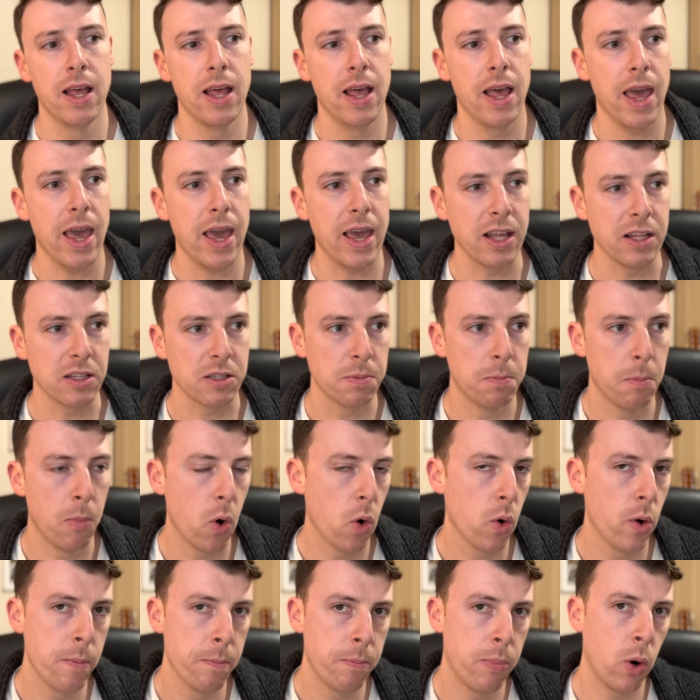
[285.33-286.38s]
it's
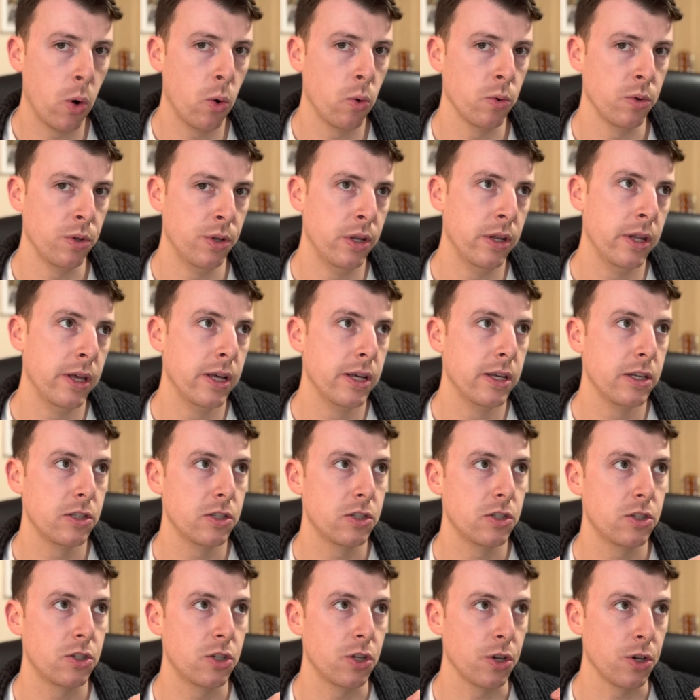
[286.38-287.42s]
more important
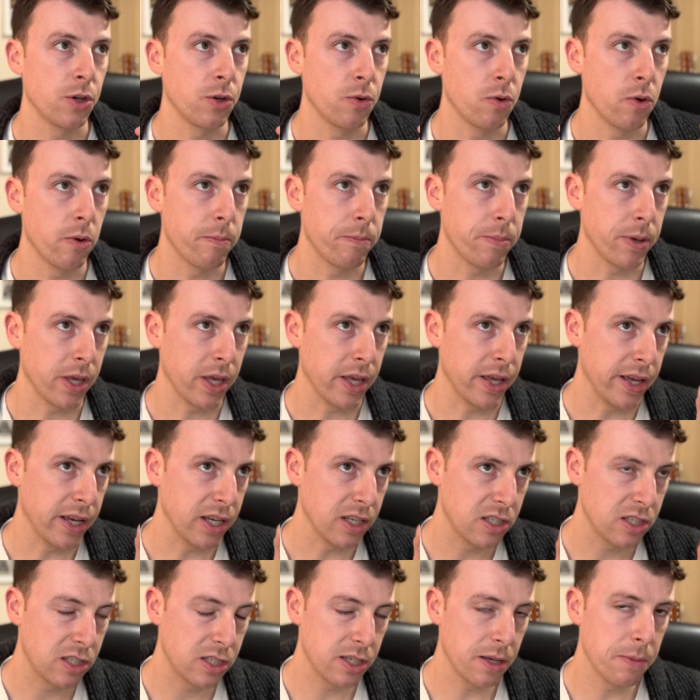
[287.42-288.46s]
to be
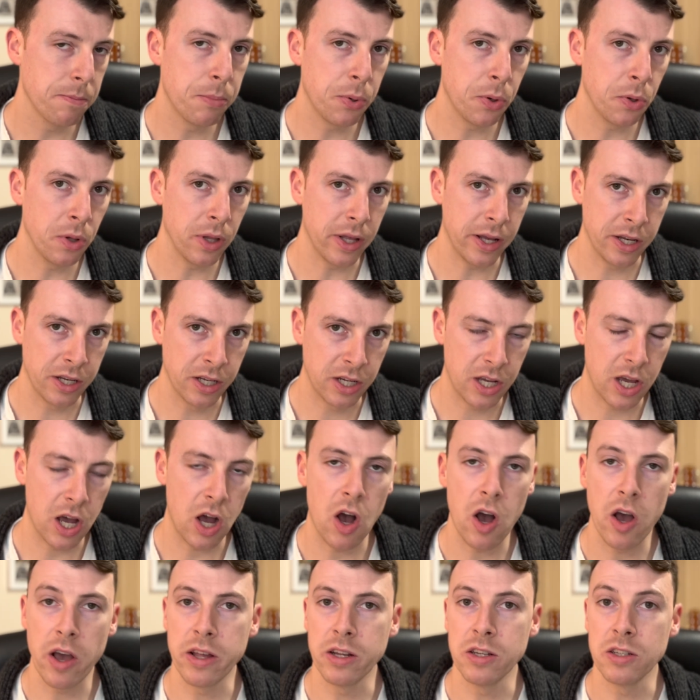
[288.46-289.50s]
simple and
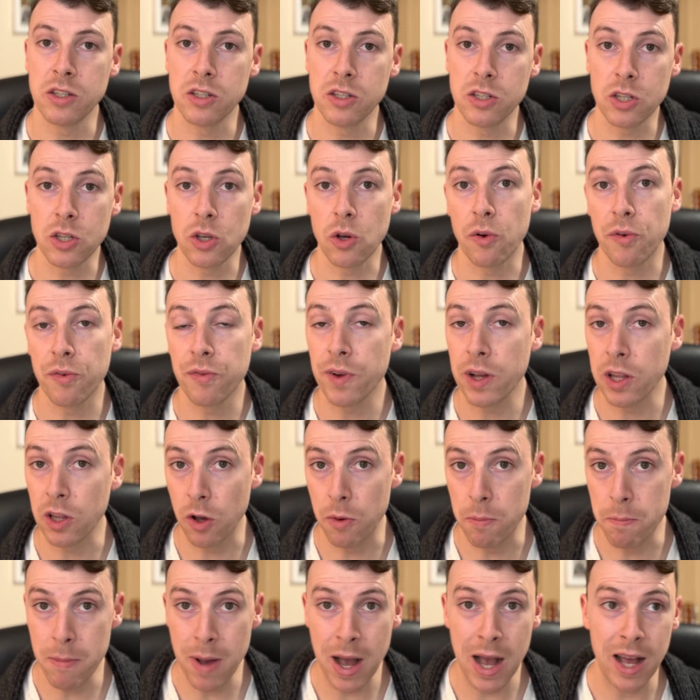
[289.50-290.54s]
kind to your
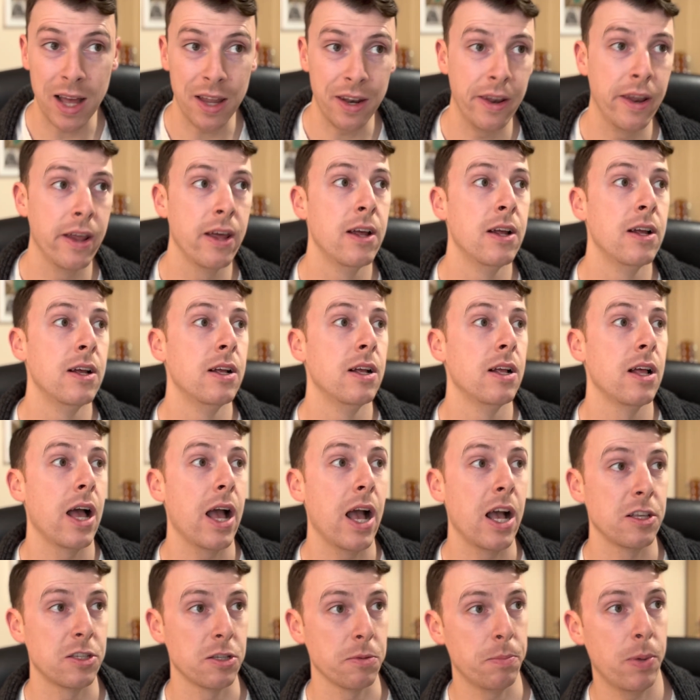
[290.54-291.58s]
fellow man
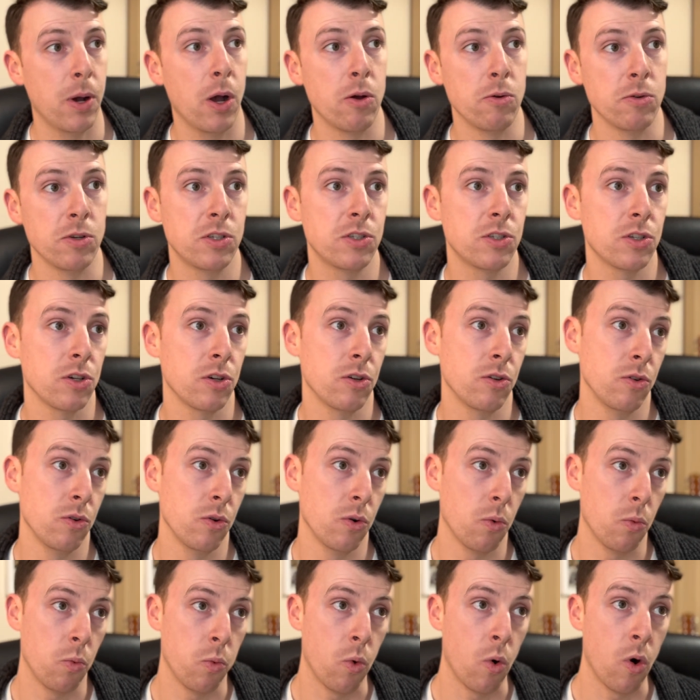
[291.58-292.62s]
as opposed
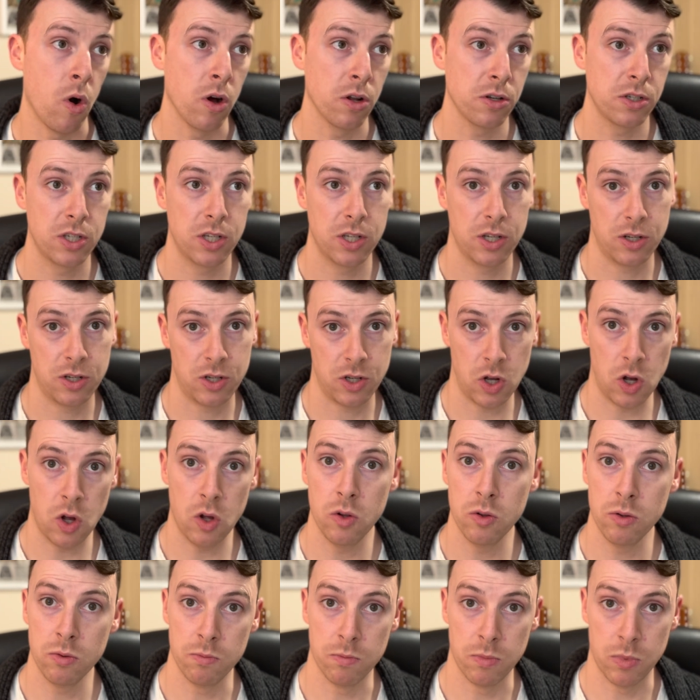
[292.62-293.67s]
to what
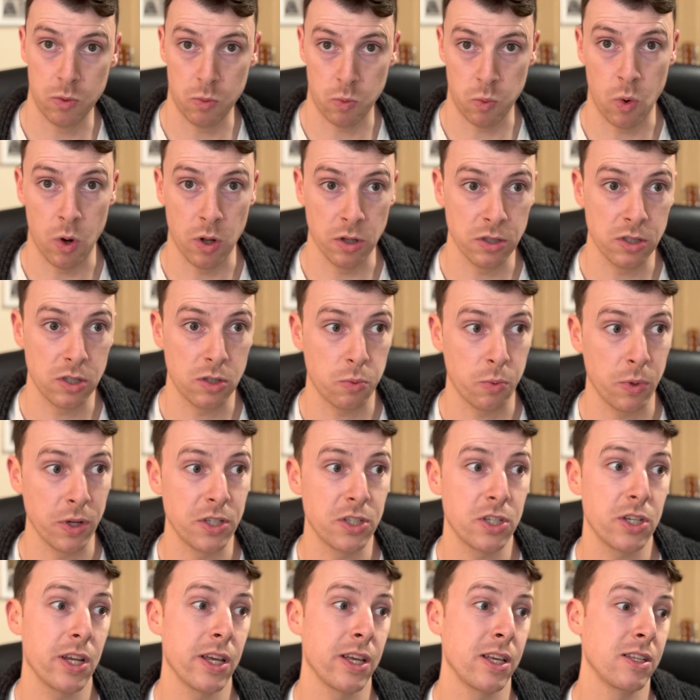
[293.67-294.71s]
Colin wants,
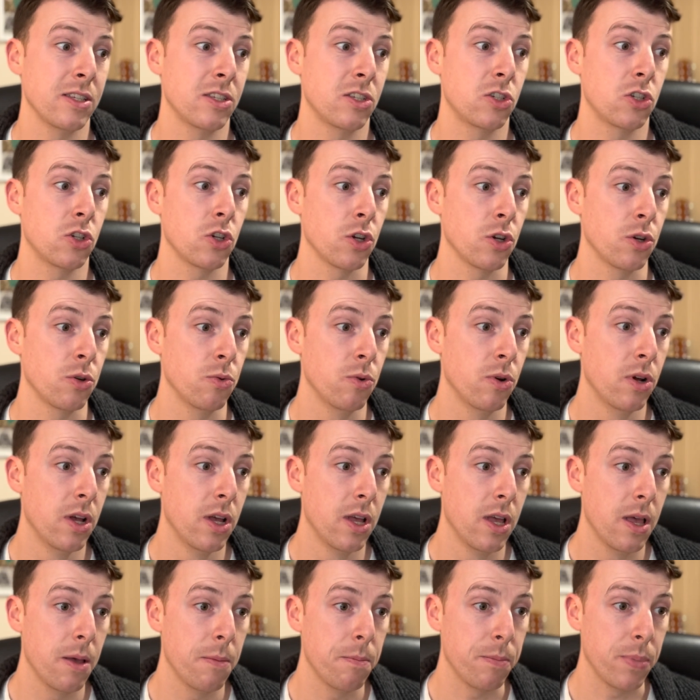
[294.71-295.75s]
which is to
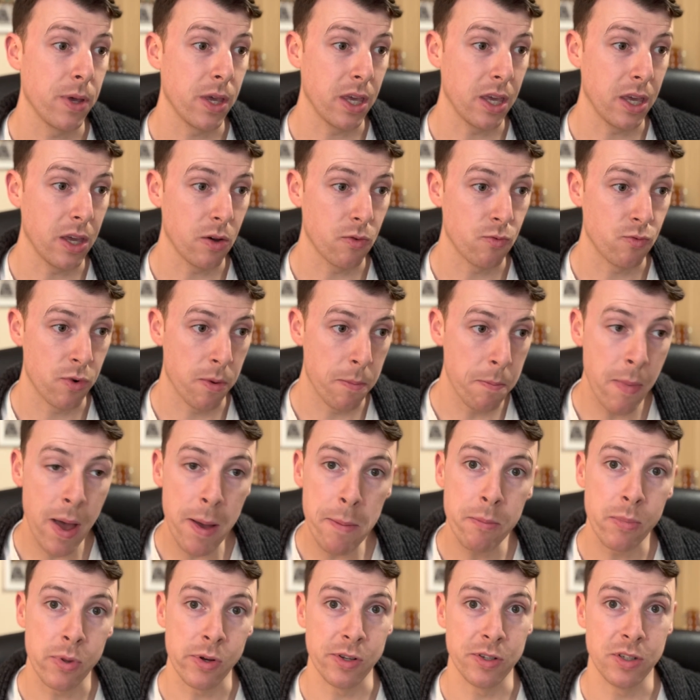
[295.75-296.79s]
be
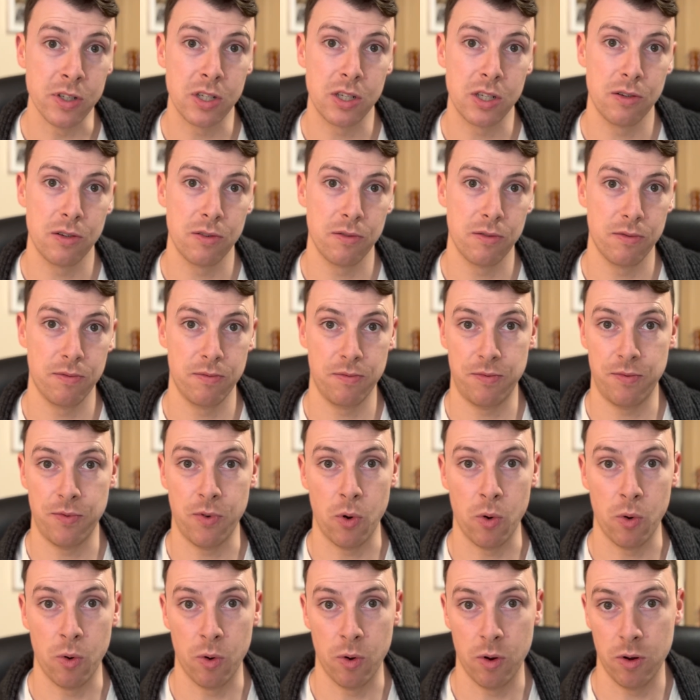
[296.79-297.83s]
remembered
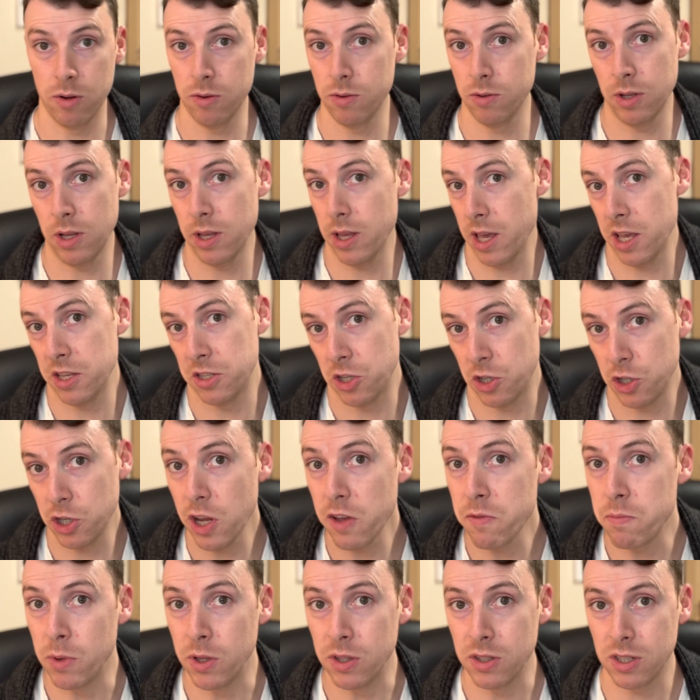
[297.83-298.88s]
for his
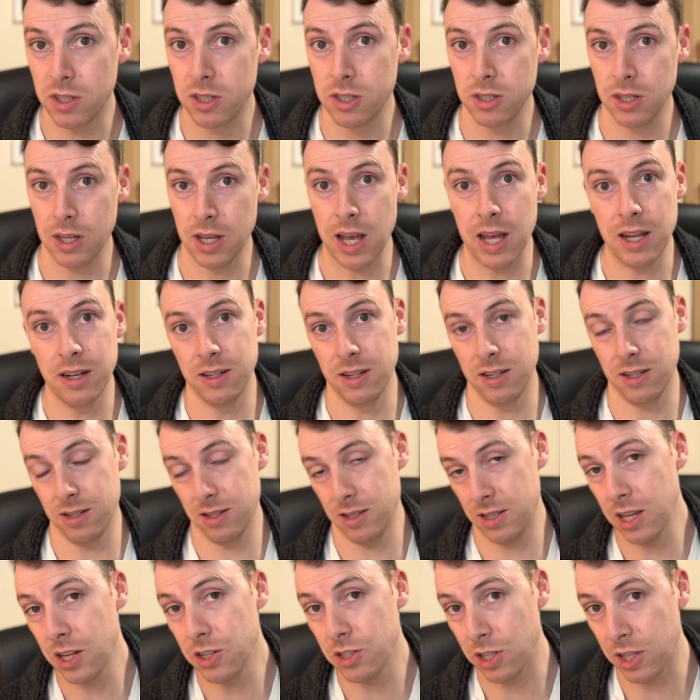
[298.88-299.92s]
achievements. And
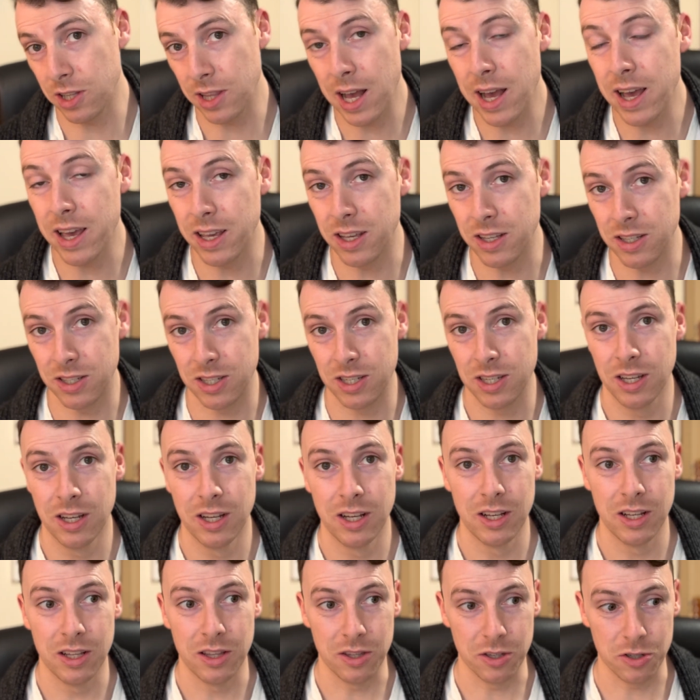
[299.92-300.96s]
essentially that is
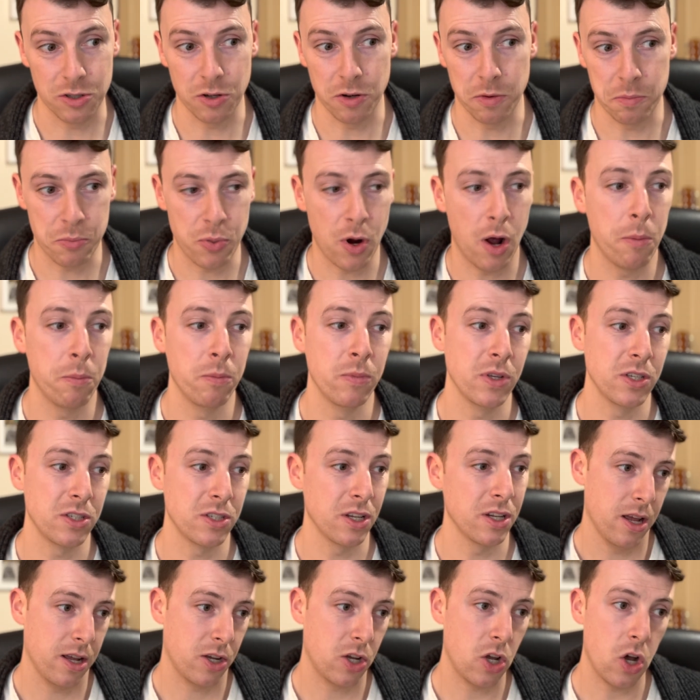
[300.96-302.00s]
the sort of problem, is
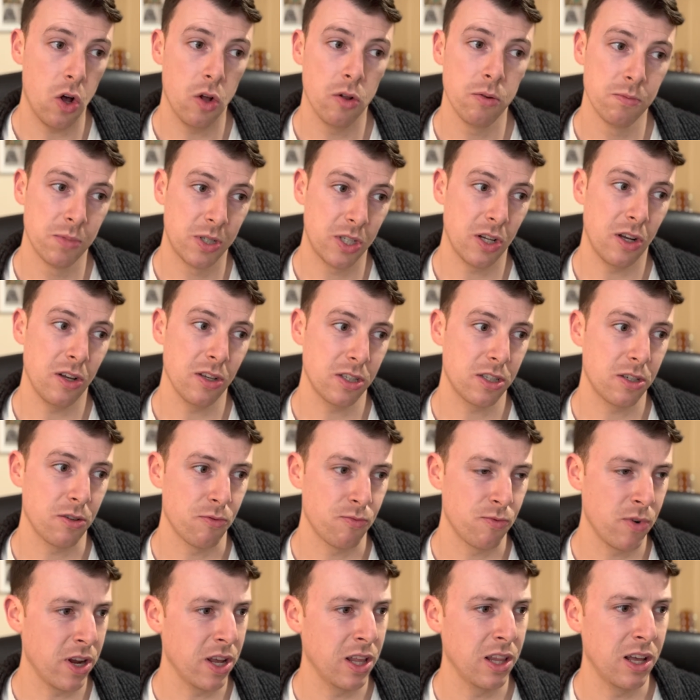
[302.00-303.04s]
that Colin starts to
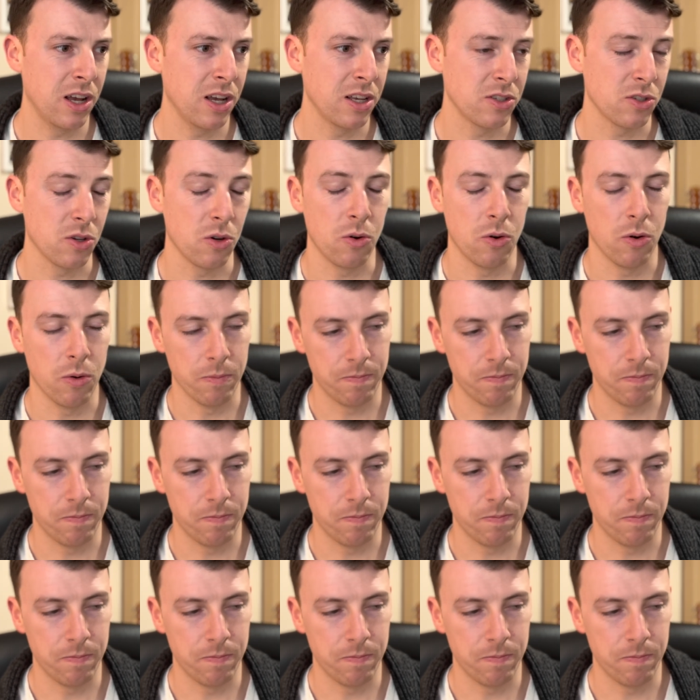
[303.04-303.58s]
realise, or